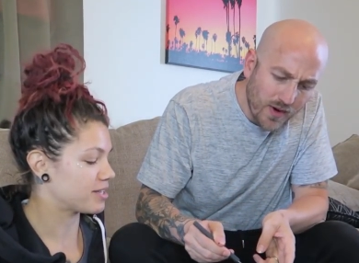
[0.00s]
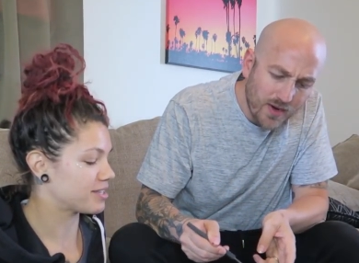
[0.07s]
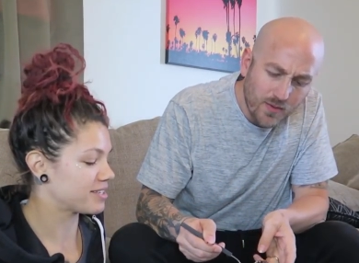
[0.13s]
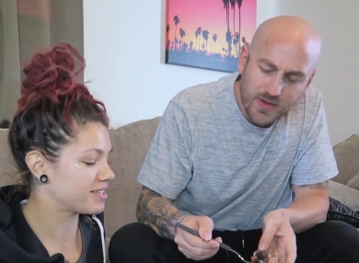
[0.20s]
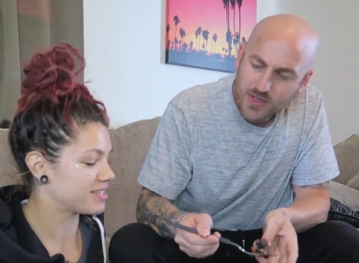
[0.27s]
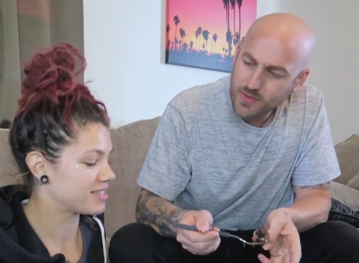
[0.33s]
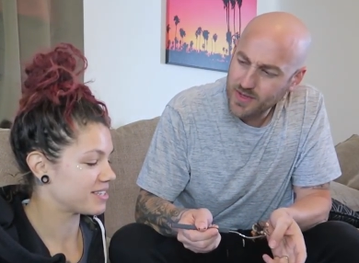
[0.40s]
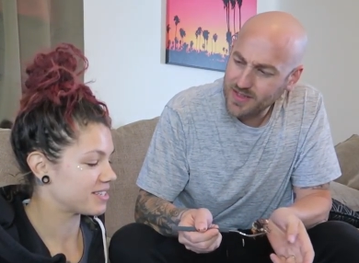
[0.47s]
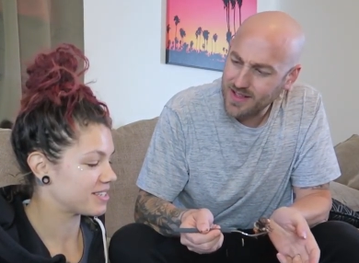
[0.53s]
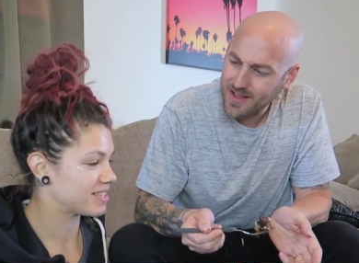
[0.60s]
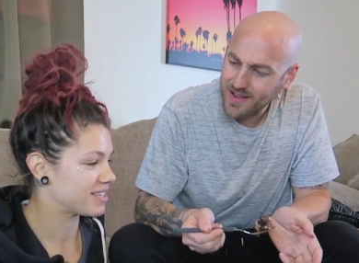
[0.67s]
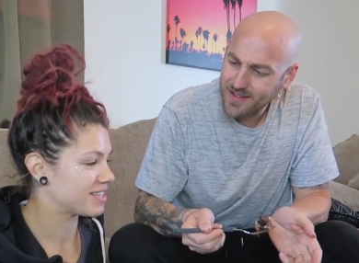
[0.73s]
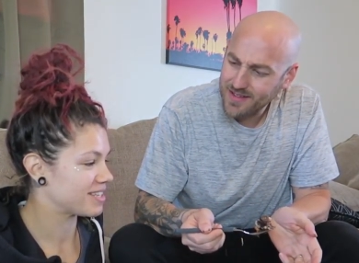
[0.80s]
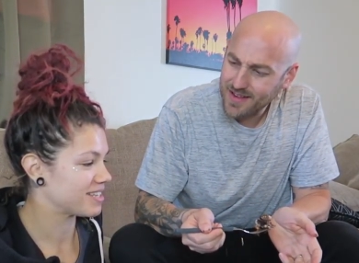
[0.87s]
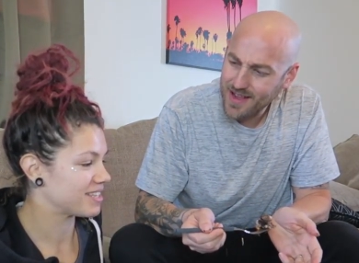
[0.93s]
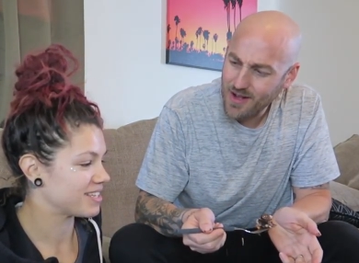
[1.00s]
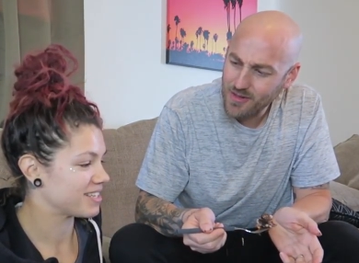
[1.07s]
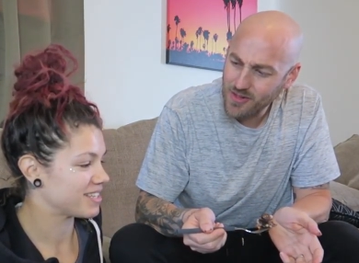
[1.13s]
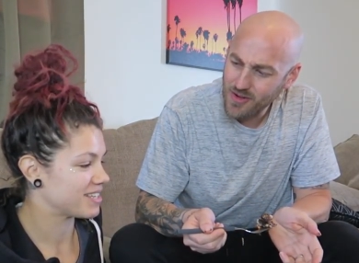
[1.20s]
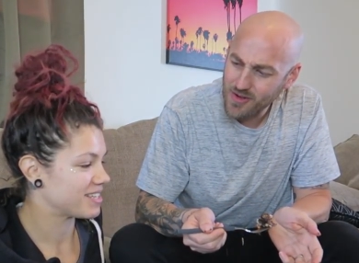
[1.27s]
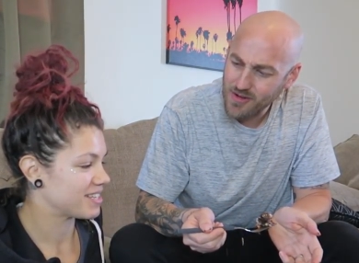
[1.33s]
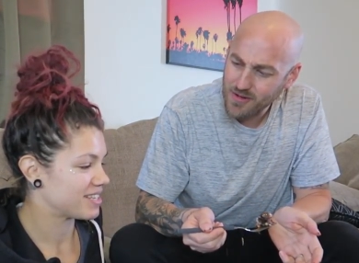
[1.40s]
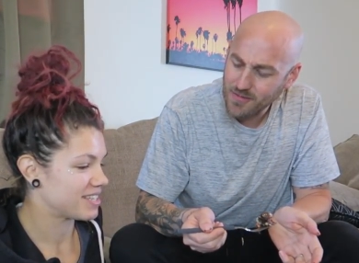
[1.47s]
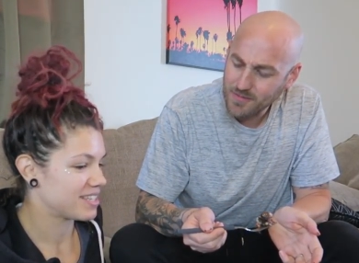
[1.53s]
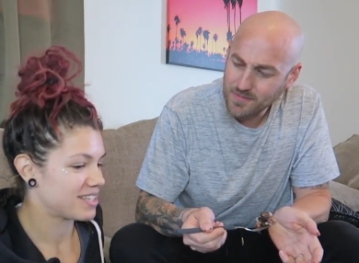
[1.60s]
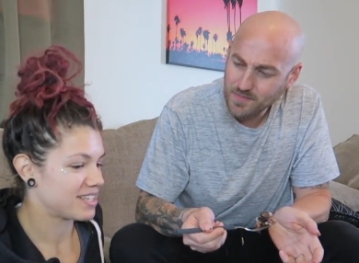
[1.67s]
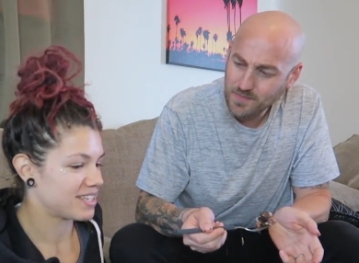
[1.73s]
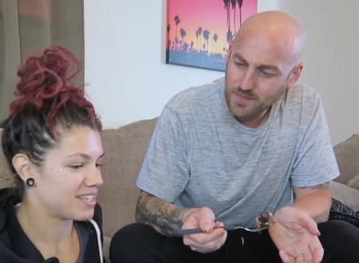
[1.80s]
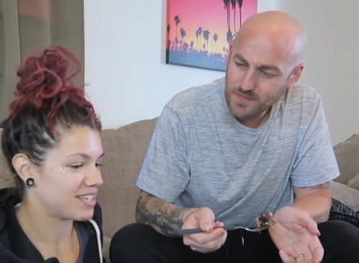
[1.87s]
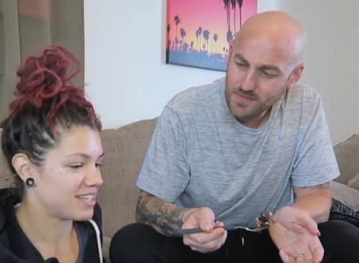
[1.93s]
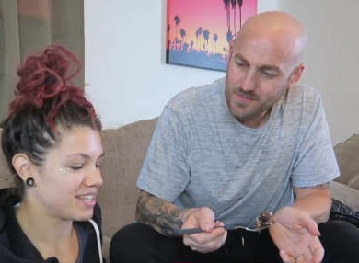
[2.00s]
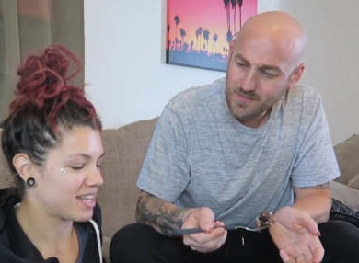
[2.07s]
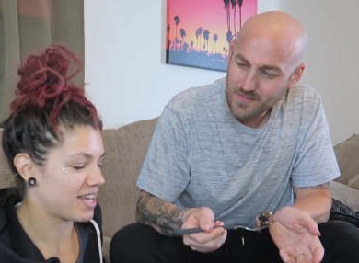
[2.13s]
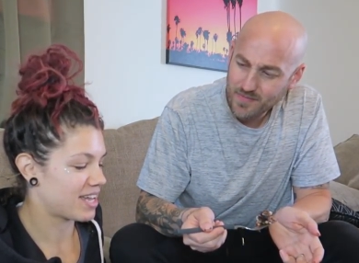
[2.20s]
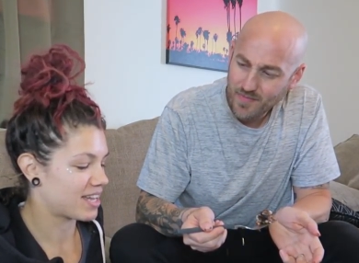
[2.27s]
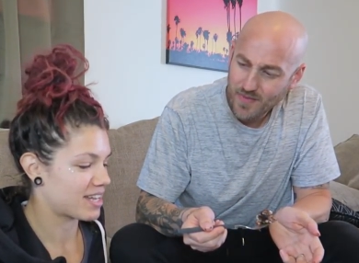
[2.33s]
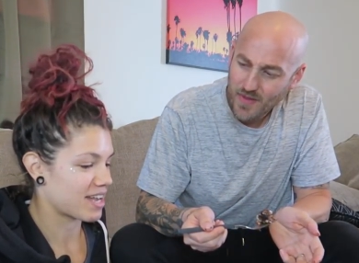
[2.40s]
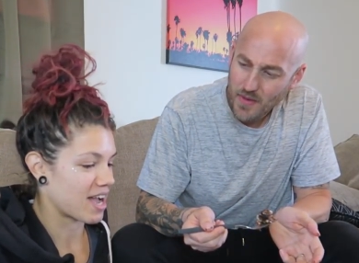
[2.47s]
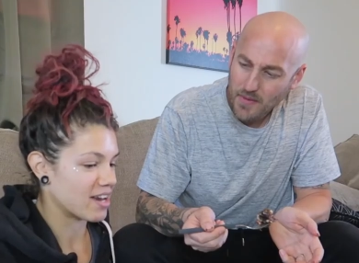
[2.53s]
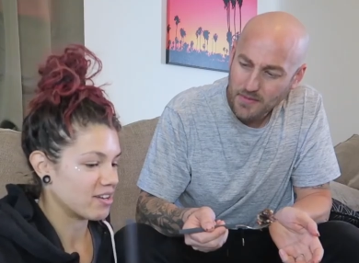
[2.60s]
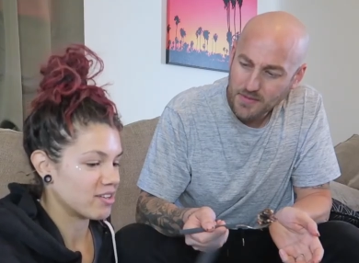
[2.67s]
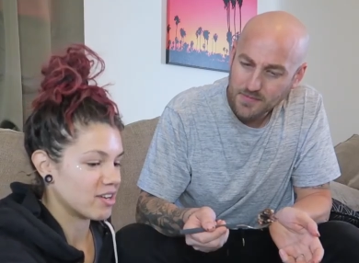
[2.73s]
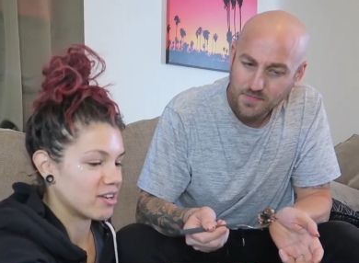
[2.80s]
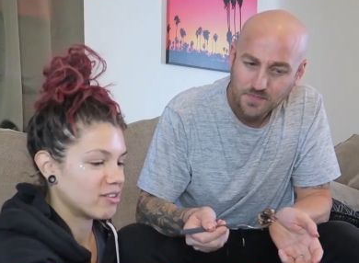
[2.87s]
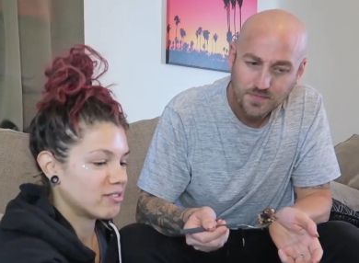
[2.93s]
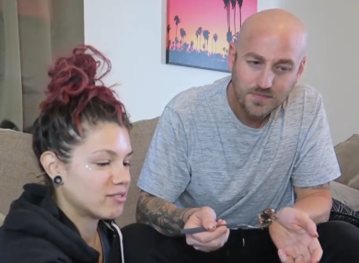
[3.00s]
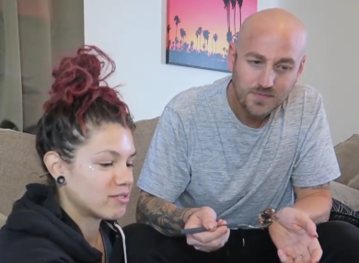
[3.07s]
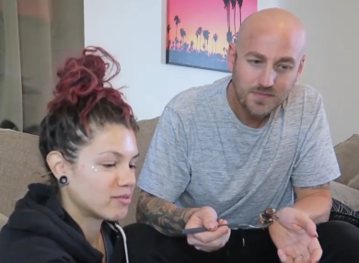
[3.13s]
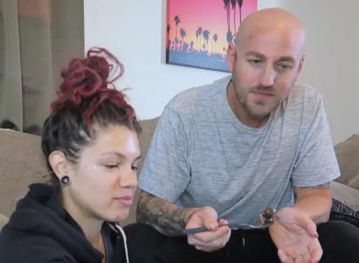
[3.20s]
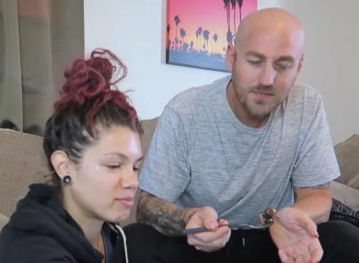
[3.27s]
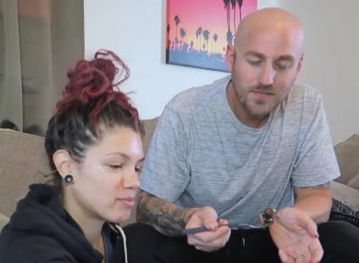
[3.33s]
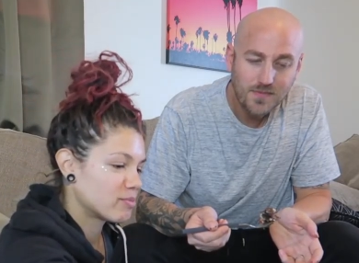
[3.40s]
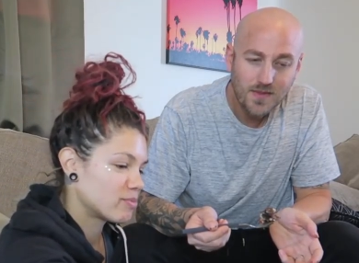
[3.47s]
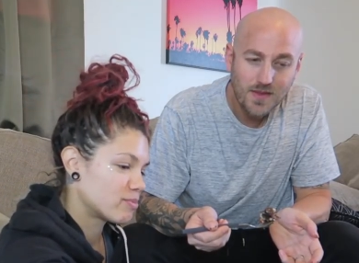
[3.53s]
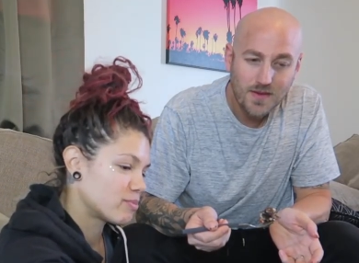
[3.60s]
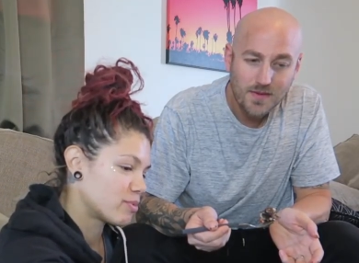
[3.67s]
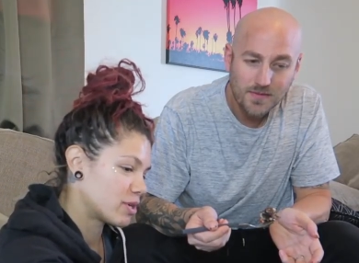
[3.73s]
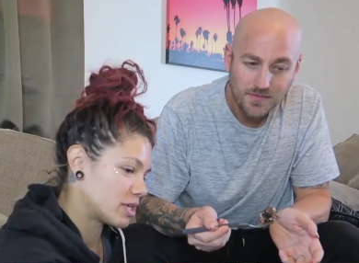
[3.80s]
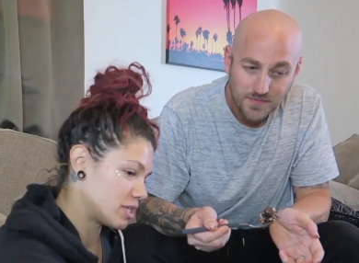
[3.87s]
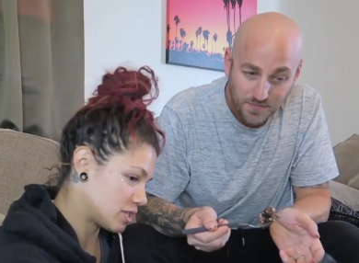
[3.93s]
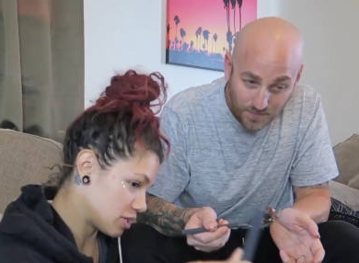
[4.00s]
Speaker 1: When are we doing that? Like how long?
Speaker 2: In like, I don't know, pretty